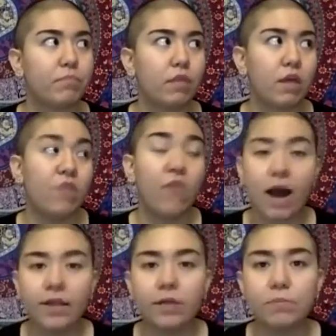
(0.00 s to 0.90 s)
If
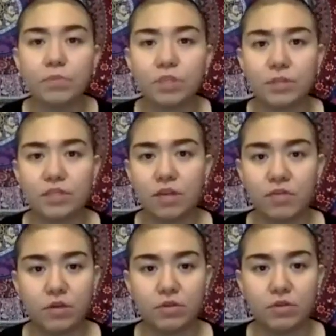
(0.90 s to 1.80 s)
I didn't push myself
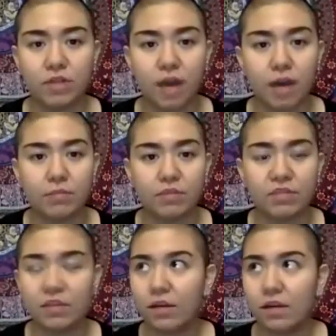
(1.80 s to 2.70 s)
all those times,
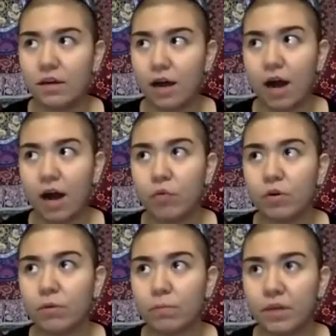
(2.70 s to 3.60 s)
I
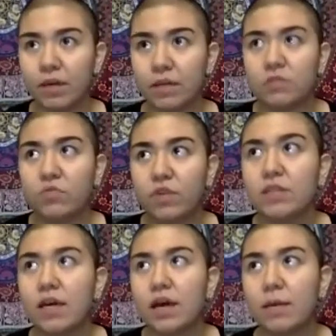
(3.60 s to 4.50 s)
wouldn't be as fit as I
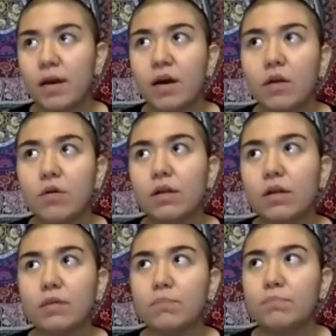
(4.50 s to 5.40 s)
am now. Like,
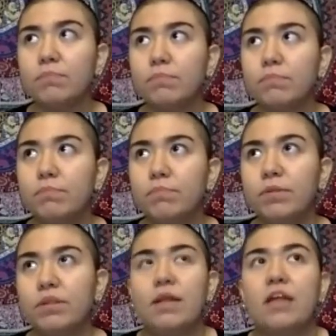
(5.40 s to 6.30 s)
but
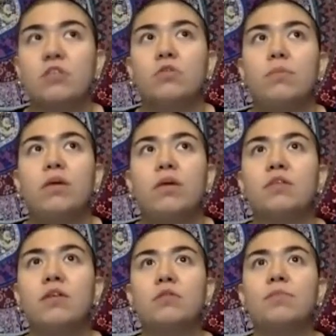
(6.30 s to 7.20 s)
that's only because
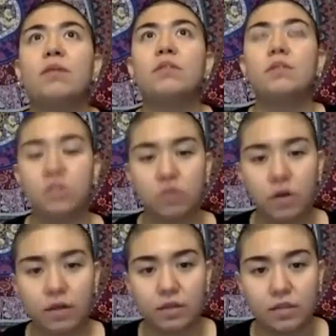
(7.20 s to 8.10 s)
I was mentally strong
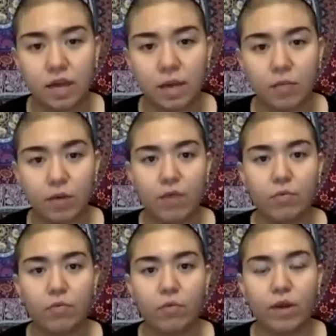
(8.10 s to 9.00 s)
at the time
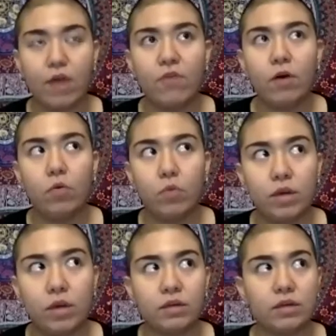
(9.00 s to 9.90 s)
when I felt
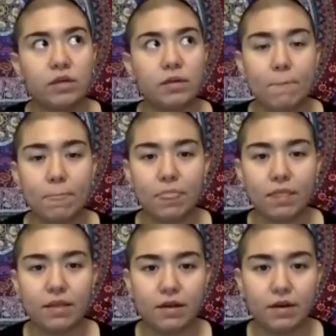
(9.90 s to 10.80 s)
weak.
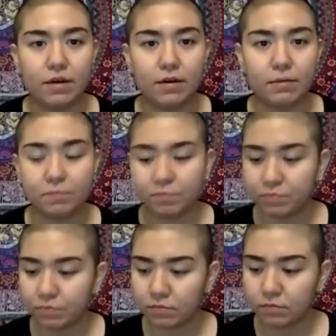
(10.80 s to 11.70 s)
Um,
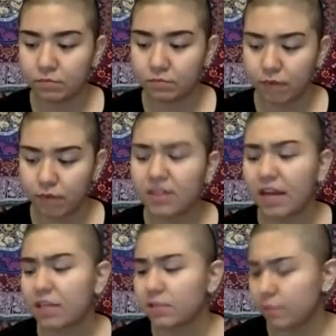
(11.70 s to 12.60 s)
I think
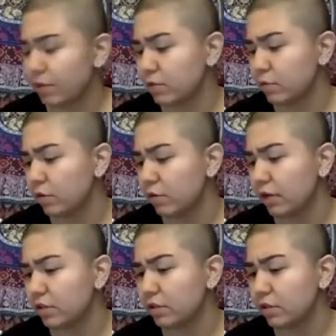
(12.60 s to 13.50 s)
that's my best quote,
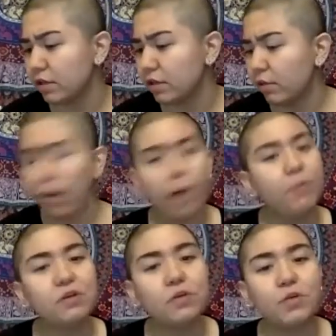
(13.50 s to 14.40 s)
actually. Well, how about
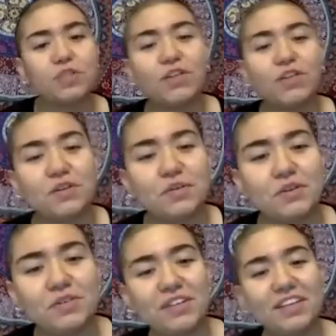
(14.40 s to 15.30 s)
you? What's your favorite
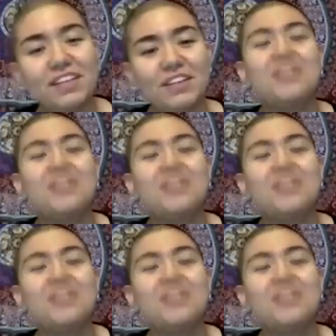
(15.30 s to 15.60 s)
quote? You tell